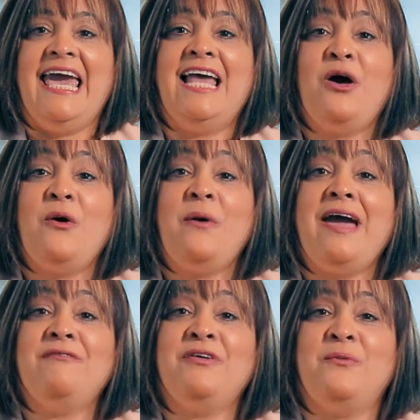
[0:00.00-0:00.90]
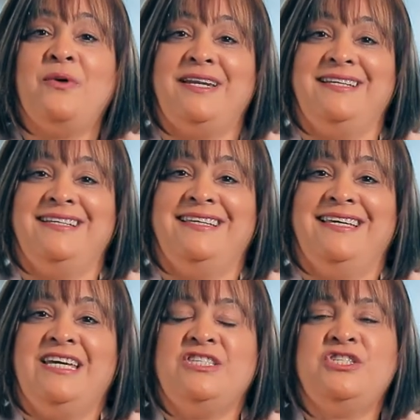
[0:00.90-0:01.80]
Hello, everyone.
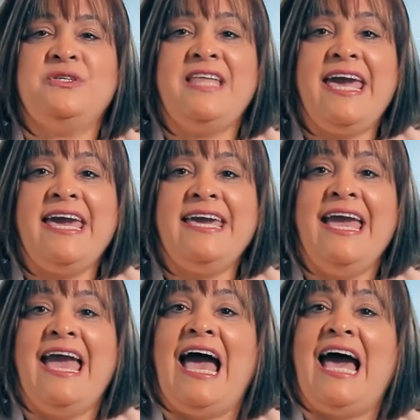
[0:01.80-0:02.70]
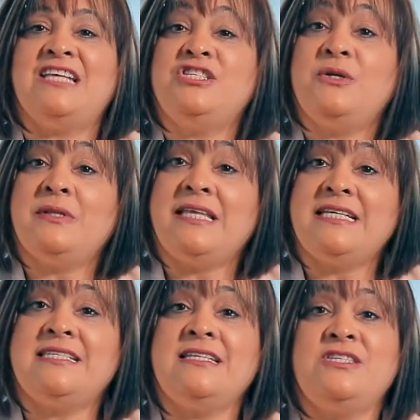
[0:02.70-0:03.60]
Today, as you
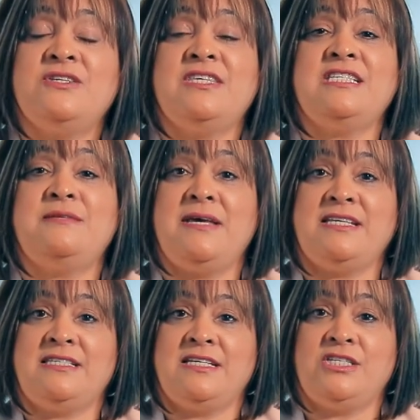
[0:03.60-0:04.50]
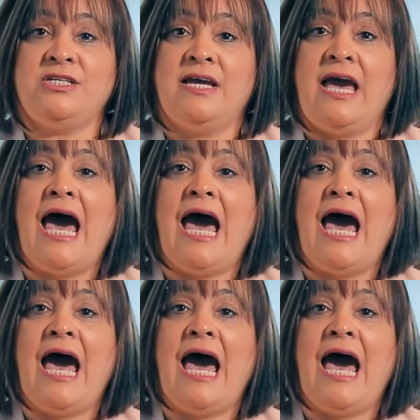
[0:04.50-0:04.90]
listen to this message,